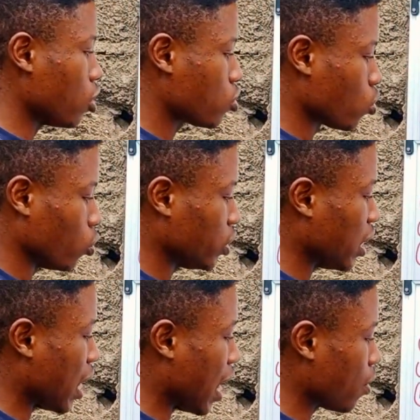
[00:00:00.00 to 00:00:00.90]
also,
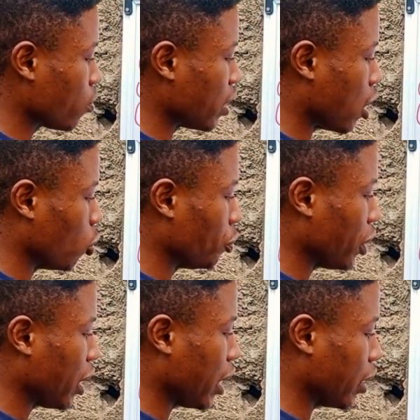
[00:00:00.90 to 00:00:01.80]
the angle that will be
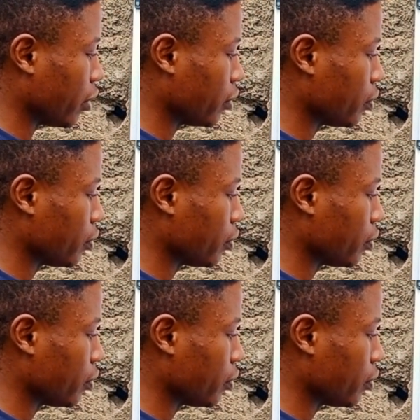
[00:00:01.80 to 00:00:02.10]
here